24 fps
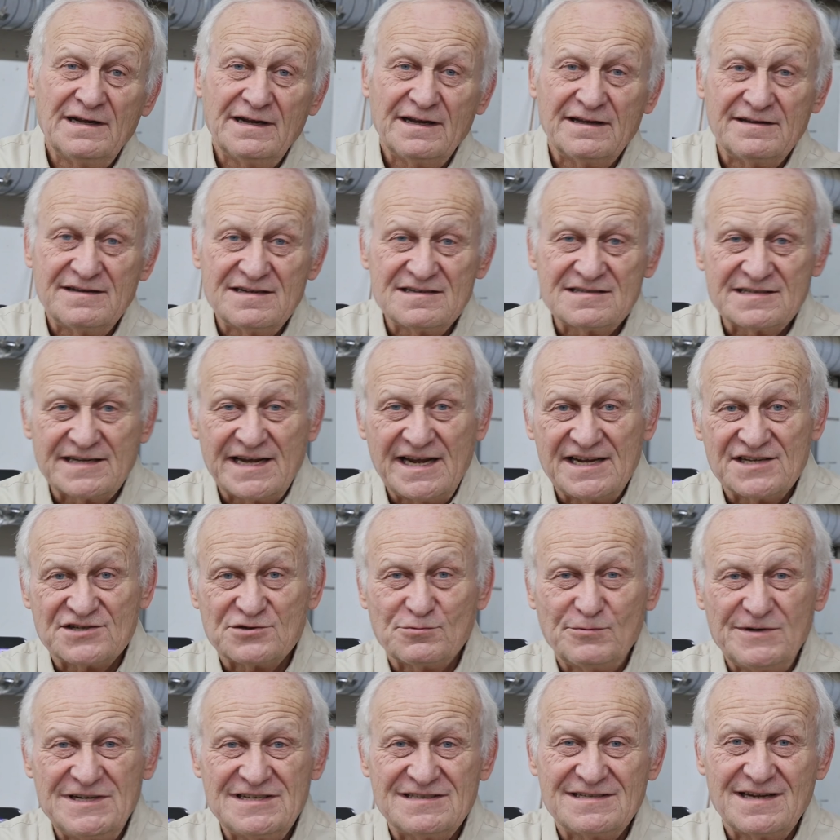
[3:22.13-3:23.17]
In this case,
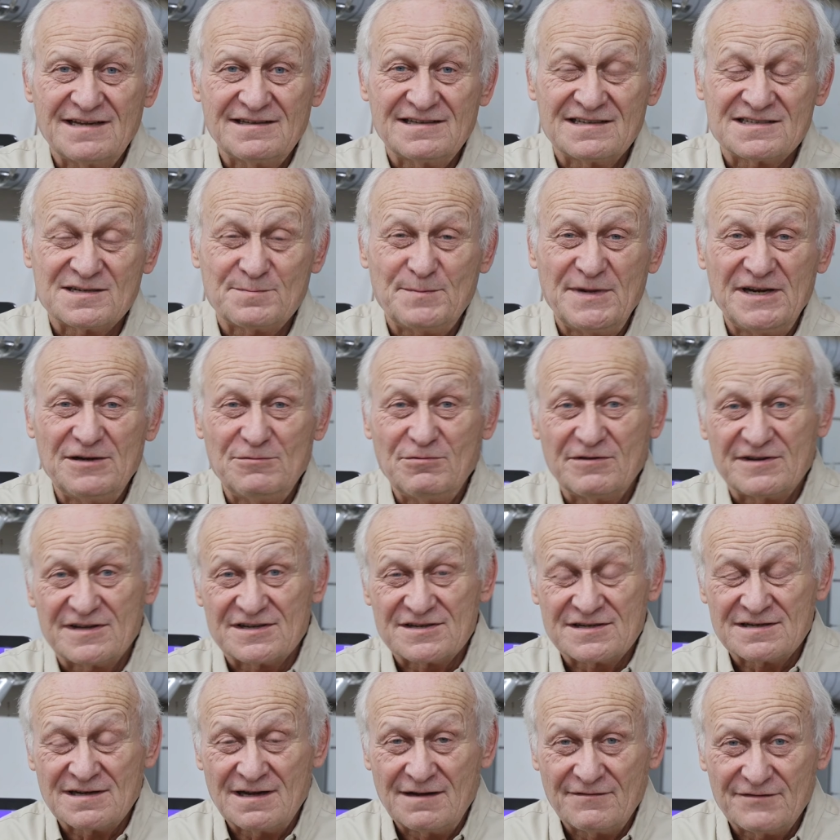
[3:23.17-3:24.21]
we set the speed
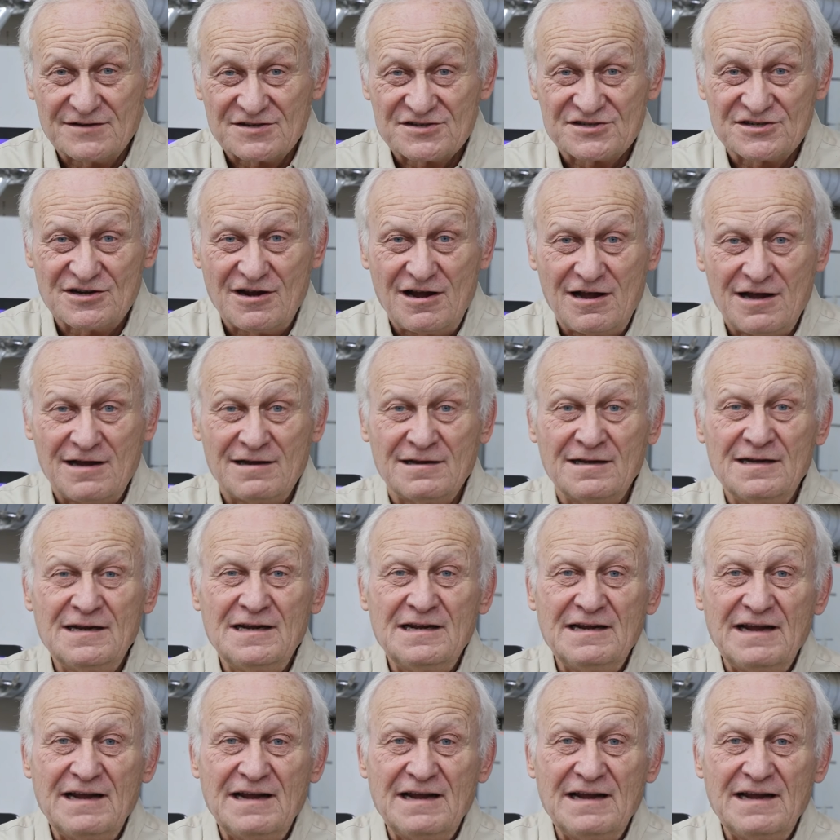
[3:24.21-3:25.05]
of the saw,